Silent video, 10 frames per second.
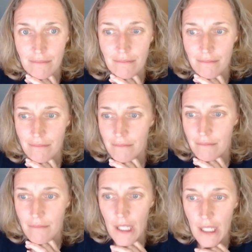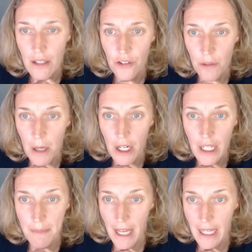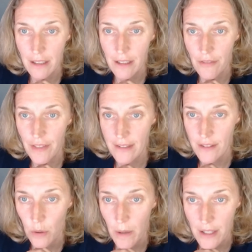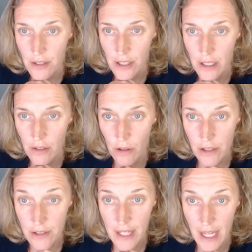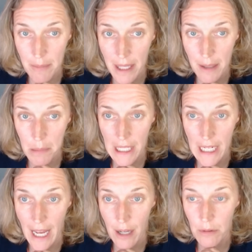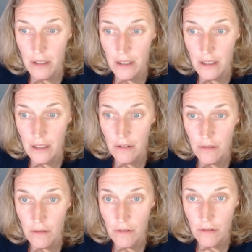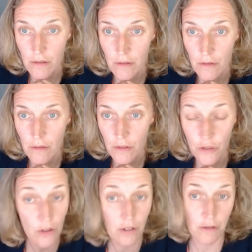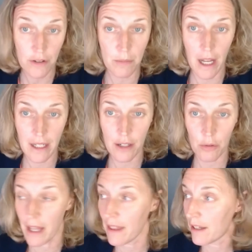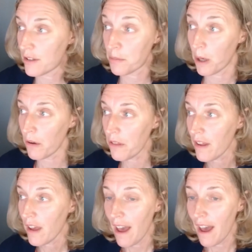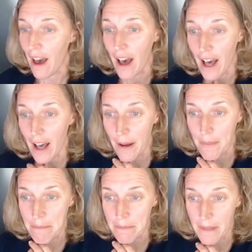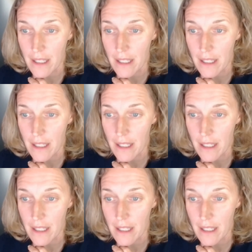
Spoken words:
Mm-hmm. So Mark, I'm not clear if that's a question or a statement, but I will sort of respond in a way that it's both. I